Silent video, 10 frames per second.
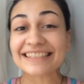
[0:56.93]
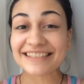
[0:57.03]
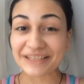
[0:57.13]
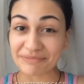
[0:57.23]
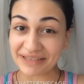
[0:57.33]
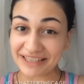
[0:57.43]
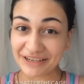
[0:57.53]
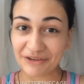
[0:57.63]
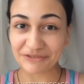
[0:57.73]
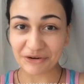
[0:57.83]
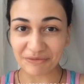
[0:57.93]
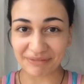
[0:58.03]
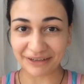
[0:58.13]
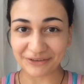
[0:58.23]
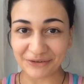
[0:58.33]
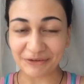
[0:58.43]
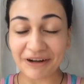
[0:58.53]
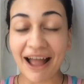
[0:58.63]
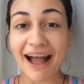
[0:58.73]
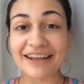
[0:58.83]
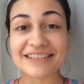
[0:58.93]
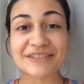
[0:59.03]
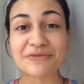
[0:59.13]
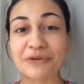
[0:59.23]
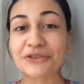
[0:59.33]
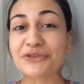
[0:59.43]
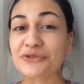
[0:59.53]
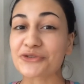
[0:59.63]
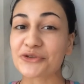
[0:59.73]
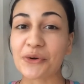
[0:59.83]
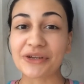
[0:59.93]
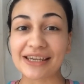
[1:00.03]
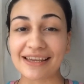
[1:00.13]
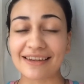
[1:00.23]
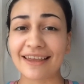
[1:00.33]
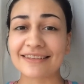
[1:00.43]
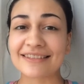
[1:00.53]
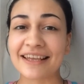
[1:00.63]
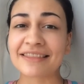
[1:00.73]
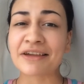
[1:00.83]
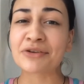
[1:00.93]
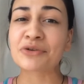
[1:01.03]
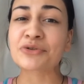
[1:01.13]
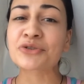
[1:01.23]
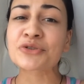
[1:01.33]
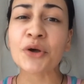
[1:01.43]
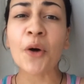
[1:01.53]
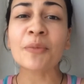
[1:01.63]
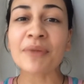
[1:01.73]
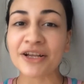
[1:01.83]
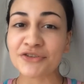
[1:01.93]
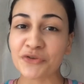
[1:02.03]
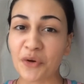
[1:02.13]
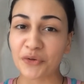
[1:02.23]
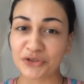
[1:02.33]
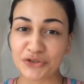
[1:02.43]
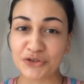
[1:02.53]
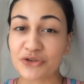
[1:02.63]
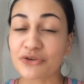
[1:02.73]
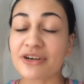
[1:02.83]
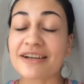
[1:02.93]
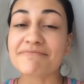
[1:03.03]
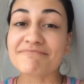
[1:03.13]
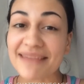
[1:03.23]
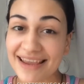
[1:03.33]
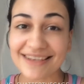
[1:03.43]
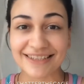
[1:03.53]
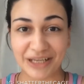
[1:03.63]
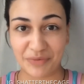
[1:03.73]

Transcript: It's Sabina from Baku. I just want to join in and say thank you so much for all this new amazing